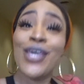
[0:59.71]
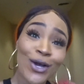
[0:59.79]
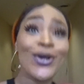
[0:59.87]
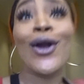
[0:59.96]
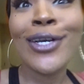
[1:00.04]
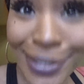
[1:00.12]
Your
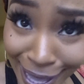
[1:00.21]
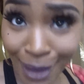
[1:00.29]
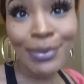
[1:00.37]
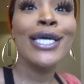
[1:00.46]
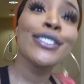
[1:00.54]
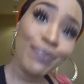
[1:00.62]
girl
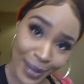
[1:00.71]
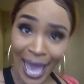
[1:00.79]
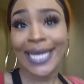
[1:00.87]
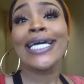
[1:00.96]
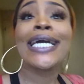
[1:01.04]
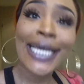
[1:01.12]
Sabbi is
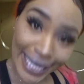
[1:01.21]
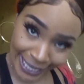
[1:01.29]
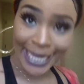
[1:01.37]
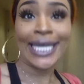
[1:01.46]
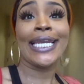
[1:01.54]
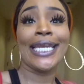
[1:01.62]
back
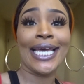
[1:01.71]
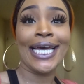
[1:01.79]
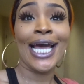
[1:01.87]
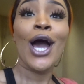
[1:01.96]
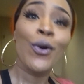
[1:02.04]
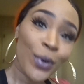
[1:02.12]
again
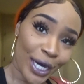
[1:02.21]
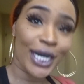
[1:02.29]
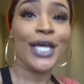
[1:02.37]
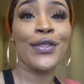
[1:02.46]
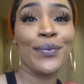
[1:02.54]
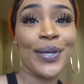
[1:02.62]
with
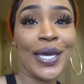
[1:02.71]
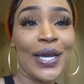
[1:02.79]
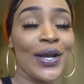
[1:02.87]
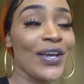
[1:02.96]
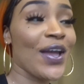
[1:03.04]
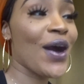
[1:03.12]
another
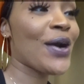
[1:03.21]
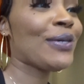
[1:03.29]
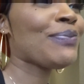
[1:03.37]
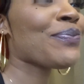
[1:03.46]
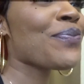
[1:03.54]
banger, y'all.